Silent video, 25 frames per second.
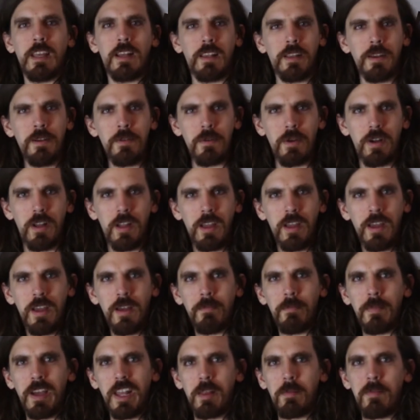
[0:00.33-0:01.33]
Hello,
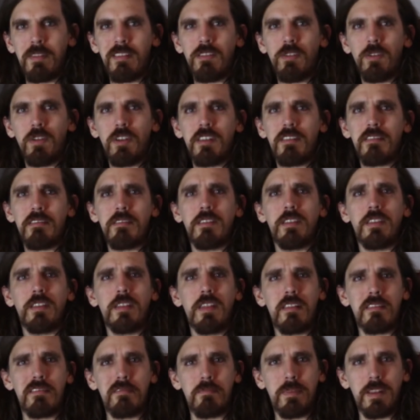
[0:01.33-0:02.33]
my name is Lucas,
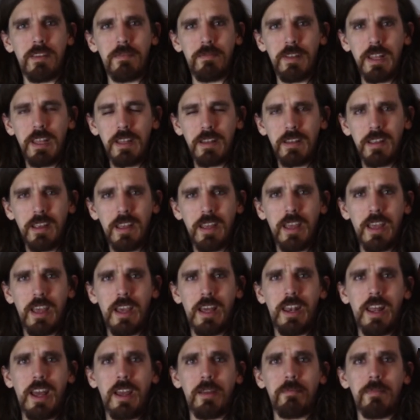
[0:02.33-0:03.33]
this is Bit of Lit,
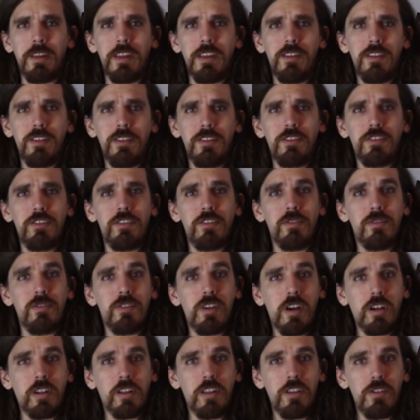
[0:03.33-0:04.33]
and I'm here to
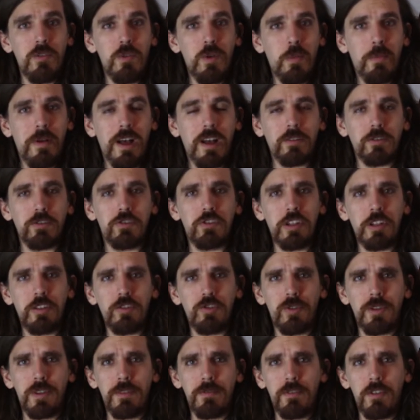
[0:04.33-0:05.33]
talk to you about
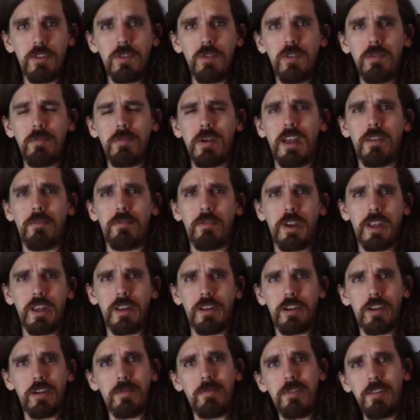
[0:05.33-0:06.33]
Children of Dune by
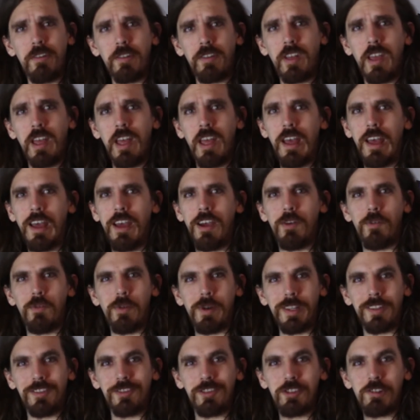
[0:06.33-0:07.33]
Frank Herbert,
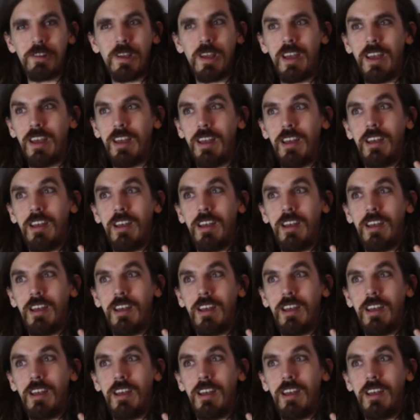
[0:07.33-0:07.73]
which